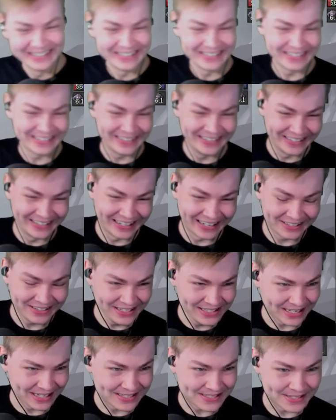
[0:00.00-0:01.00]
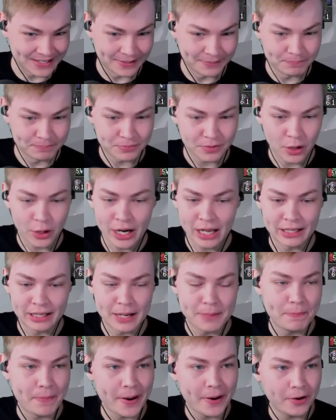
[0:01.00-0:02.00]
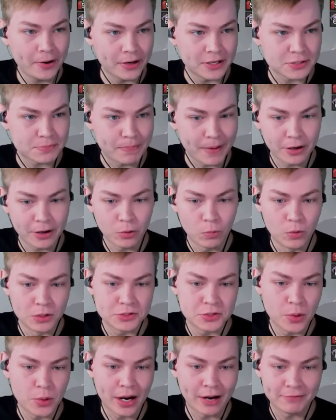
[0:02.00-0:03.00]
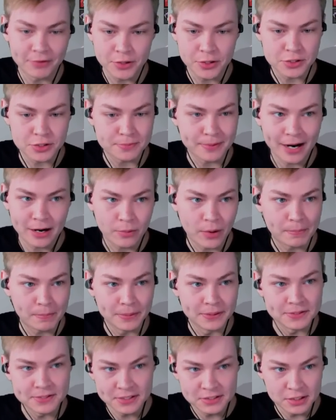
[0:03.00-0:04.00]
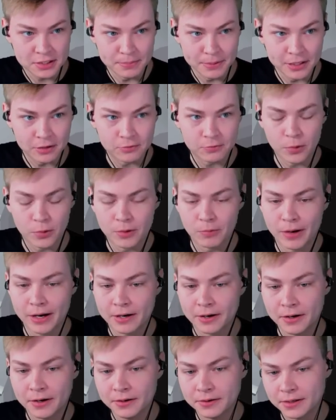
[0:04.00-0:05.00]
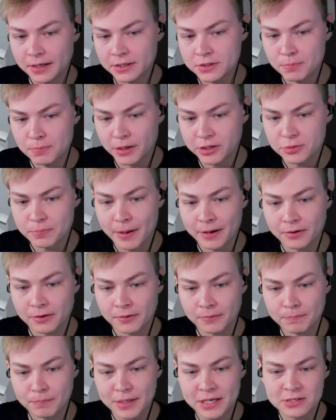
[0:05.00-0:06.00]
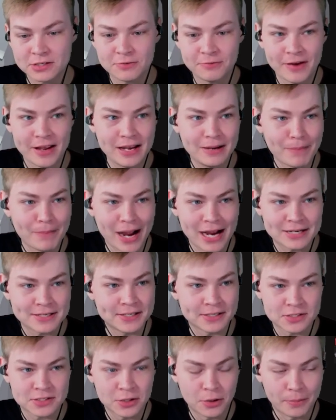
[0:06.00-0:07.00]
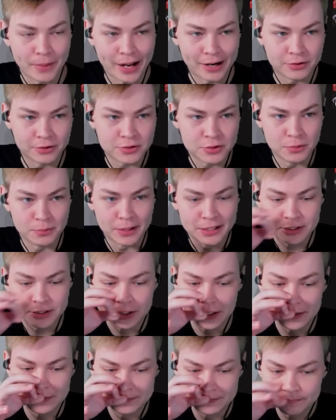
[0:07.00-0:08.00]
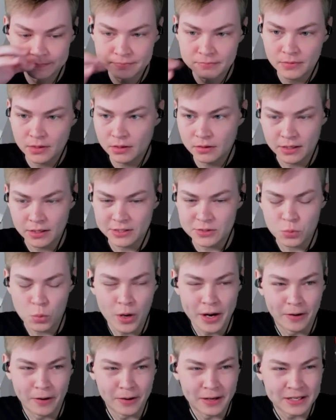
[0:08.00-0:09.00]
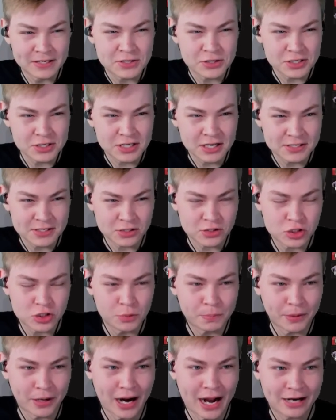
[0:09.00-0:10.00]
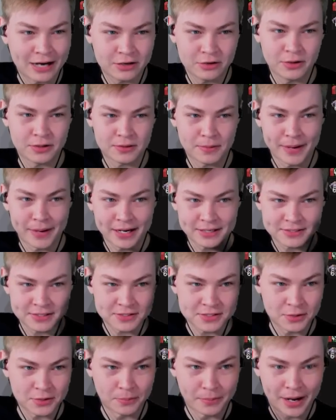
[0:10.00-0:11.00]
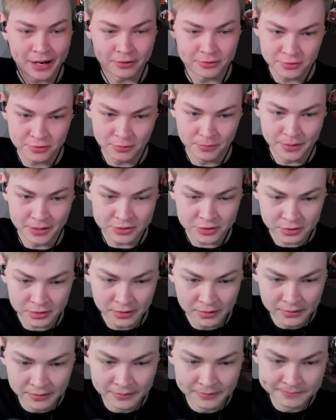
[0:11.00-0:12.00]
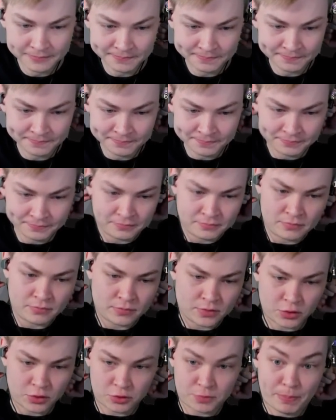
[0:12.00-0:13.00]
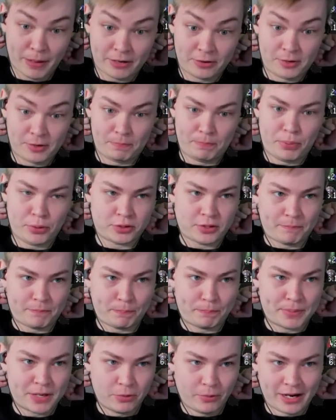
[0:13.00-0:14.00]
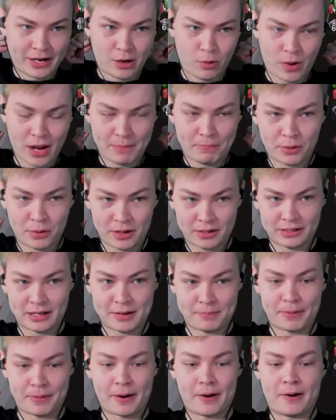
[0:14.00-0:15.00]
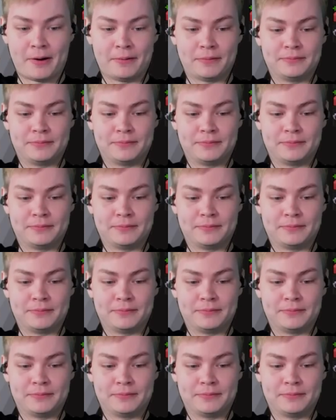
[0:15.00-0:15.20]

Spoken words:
I think that's it. Oh yeah, Lightbearer is better once you have a good spec weapon, ZCB or Voidwaker. It's much better because Fang max hits don't matter too much. It's weird. It's just because it's super accurate, the max hits don't matter too much. So it's better to put the B-ring away, pull out Lightbearer.